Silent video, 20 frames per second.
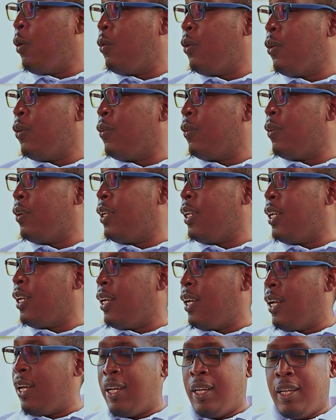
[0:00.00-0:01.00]
Well,
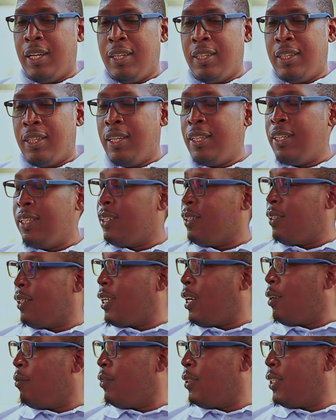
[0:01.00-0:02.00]
eating
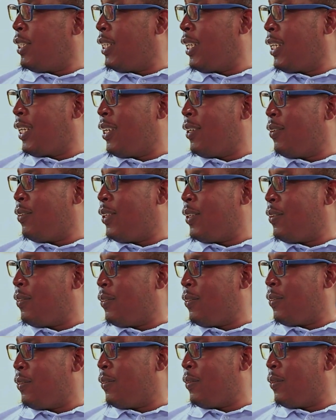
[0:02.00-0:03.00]
comes secondary
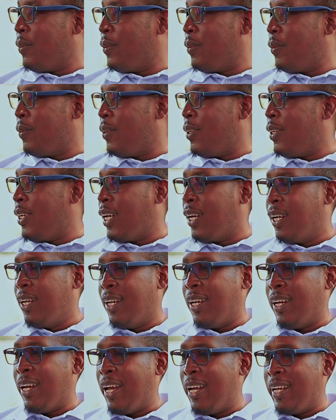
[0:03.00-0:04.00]
to, yeah,
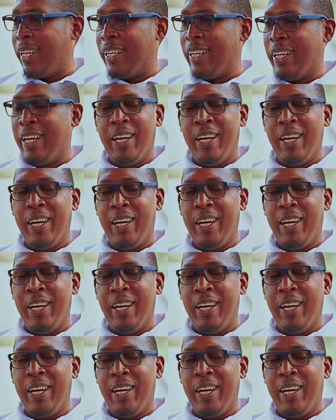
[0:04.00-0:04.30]
like